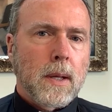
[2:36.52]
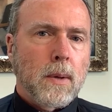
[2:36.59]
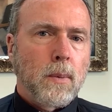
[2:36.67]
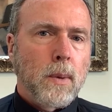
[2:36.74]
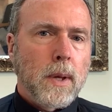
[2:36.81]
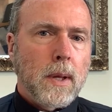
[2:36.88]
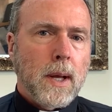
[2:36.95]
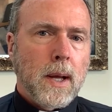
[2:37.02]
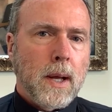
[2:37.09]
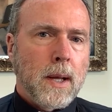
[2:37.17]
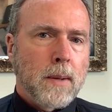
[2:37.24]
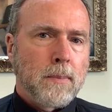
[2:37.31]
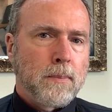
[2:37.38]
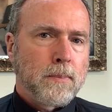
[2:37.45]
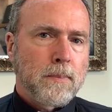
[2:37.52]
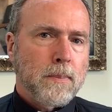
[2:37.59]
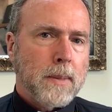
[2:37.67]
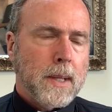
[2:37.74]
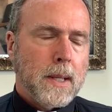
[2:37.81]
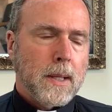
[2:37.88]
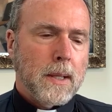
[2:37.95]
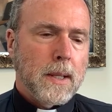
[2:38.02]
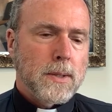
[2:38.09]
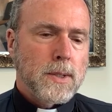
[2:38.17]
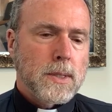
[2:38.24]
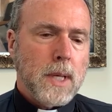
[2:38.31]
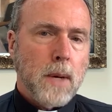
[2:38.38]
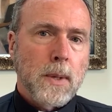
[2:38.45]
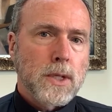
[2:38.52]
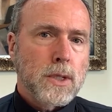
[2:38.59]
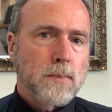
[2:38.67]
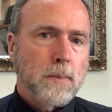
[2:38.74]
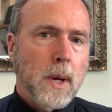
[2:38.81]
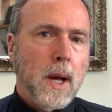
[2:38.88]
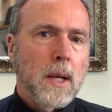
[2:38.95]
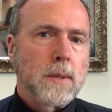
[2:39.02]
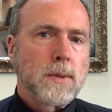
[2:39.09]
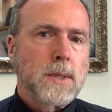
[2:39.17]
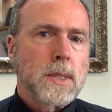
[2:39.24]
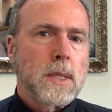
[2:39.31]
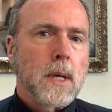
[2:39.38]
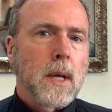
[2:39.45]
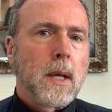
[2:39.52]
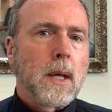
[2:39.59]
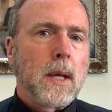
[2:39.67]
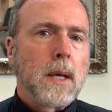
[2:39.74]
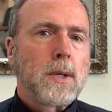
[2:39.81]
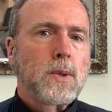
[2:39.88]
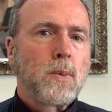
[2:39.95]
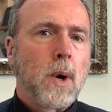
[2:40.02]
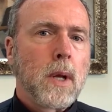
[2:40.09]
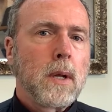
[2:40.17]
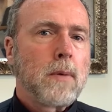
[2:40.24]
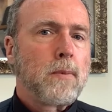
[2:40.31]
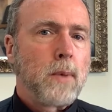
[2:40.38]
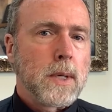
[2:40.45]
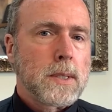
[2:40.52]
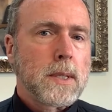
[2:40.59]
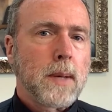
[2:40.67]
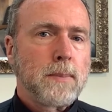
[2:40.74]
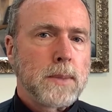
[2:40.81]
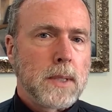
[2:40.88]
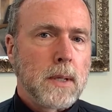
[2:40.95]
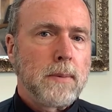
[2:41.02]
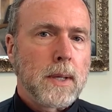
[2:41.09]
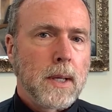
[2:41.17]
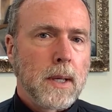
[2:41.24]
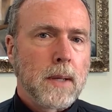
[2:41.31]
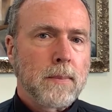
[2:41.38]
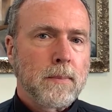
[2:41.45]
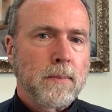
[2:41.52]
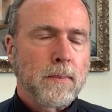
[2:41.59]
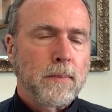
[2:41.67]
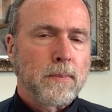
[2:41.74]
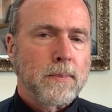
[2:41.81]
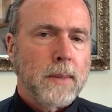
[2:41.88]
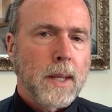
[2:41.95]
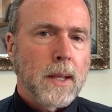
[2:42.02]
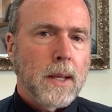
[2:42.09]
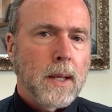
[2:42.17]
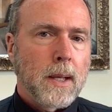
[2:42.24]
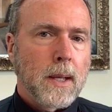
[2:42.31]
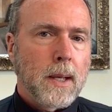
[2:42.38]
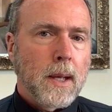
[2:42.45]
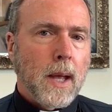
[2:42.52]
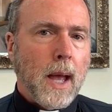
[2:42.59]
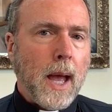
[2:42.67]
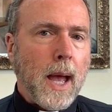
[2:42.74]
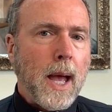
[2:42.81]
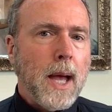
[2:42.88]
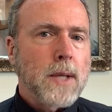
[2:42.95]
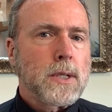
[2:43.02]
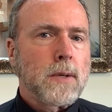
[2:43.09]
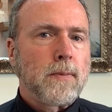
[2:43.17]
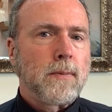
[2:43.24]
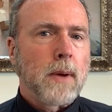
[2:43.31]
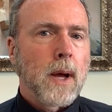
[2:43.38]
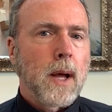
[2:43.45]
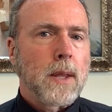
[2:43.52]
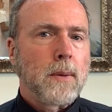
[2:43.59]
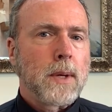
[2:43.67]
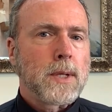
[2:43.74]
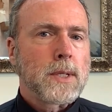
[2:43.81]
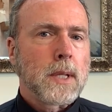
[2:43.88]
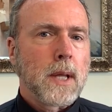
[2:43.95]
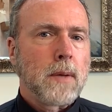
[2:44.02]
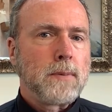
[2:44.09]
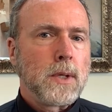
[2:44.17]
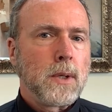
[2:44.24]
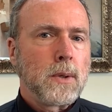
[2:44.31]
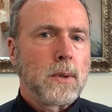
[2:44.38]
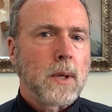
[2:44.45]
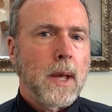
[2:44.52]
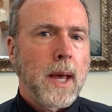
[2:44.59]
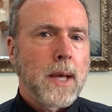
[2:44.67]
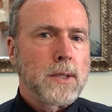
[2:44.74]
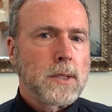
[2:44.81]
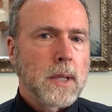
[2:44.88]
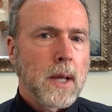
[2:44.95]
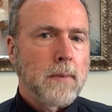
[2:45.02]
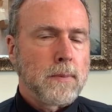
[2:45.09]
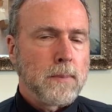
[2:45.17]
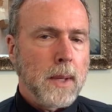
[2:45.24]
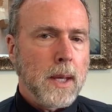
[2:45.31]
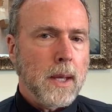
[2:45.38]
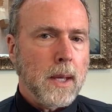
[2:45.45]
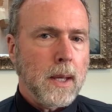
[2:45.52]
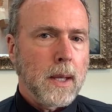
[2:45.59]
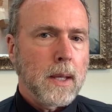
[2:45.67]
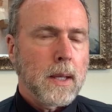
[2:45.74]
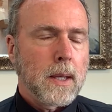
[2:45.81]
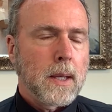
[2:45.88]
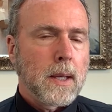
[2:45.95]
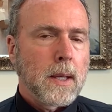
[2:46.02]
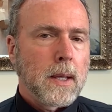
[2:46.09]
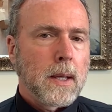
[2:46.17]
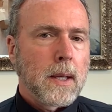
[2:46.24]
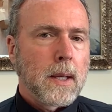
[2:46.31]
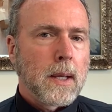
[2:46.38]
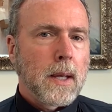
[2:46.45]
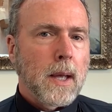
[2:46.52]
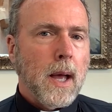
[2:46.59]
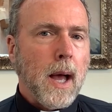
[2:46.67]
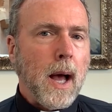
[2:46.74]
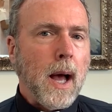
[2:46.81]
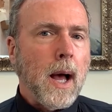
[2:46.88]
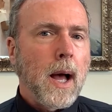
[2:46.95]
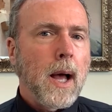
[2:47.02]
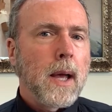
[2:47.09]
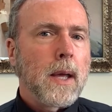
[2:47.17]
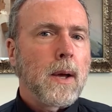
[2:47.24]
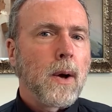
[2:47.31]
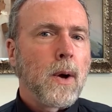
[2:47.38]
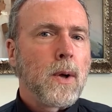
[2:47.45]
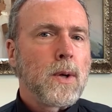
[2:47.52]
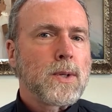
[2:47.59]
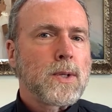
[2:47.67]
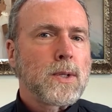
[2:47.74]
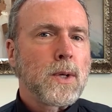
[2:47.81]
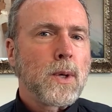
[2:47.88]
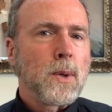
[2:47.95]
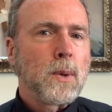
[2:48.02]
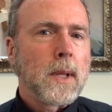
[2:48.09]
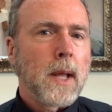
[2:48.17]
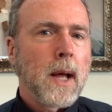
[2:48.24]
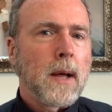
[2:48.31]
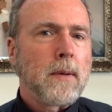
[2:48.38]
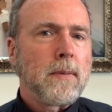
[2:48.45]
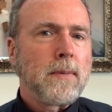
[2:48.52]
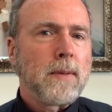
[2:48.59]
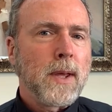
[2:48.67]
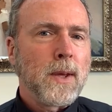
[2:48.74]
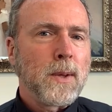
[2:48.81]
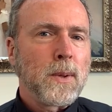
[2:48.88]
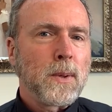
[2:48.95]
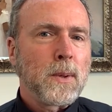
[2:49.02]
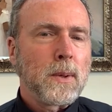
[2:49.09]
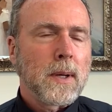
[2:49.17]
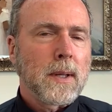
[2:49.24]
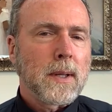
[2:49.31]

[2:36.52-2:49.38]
we, um, let's say response is one of receptivity. As the Father has loved you, has loved me, I also love you.